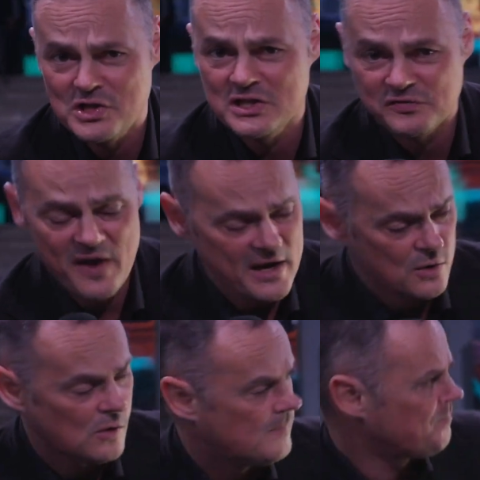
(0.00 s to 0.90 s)
of this
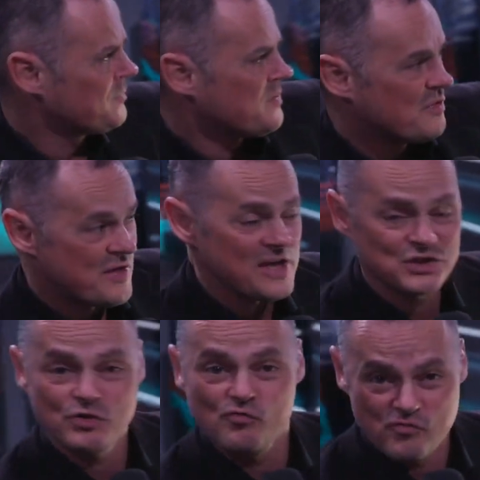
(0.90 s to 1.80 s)
vehicle.
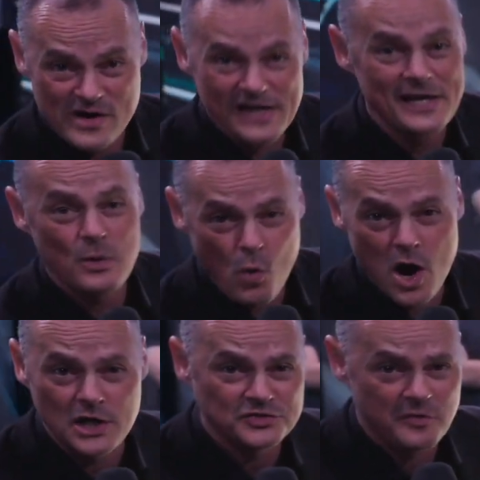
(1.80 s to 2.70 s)
This really
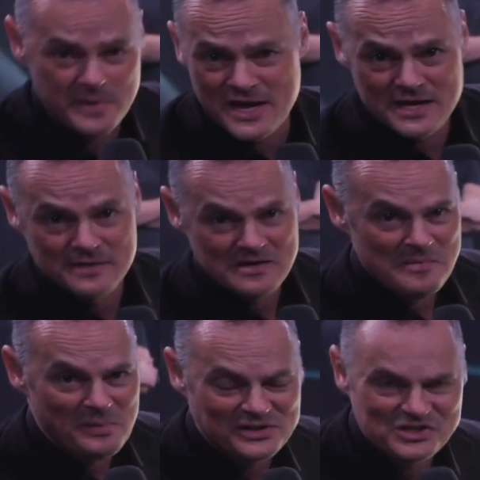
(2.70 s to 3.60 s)
works for me.
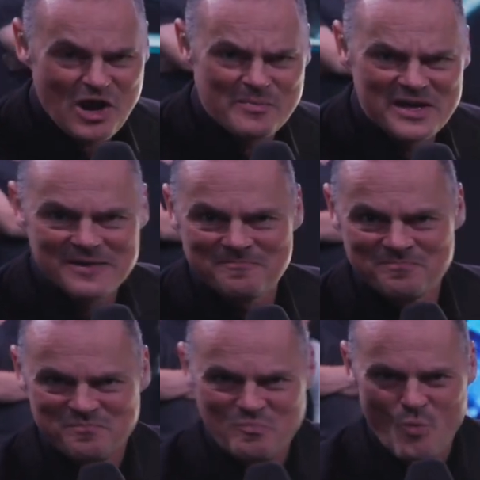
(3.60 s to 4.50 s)
But tell me,
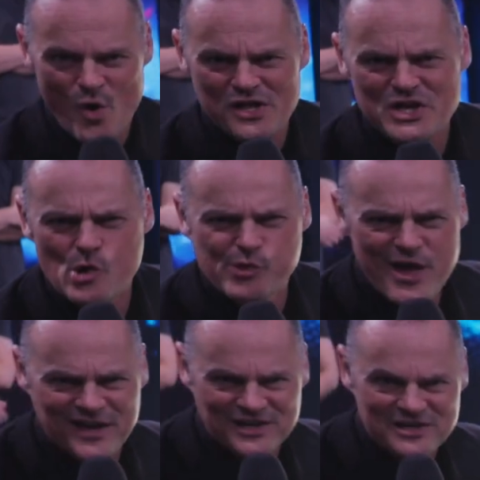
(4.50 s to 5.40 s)
what do you
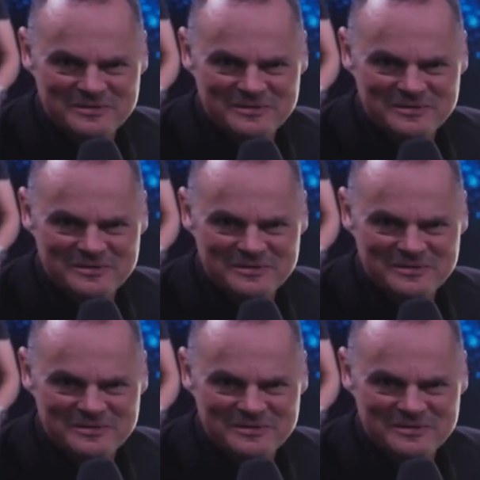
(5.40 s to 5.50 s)
think?